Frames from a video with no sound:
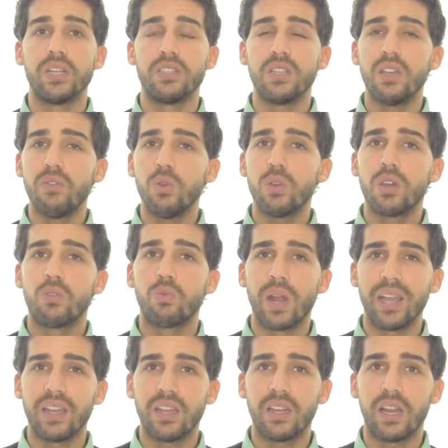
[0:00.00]
See if you can
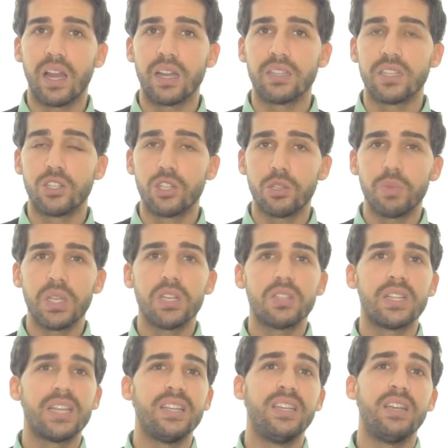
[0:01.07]
recognize that just because
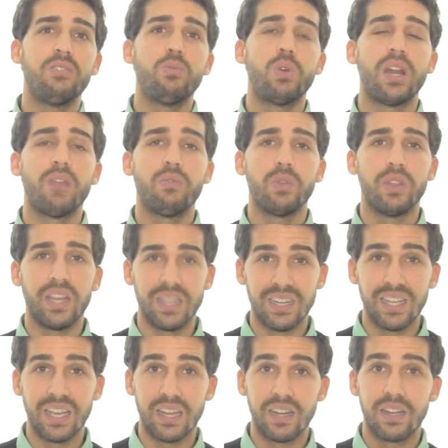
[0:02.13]
they did whatever they
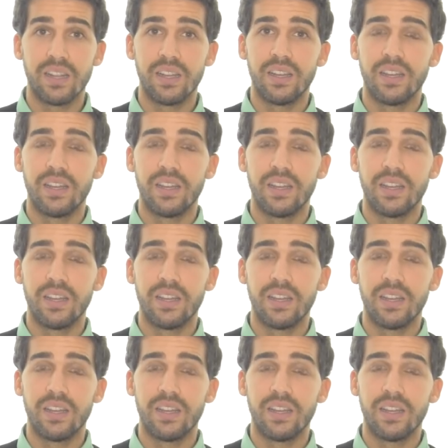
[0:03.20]
did,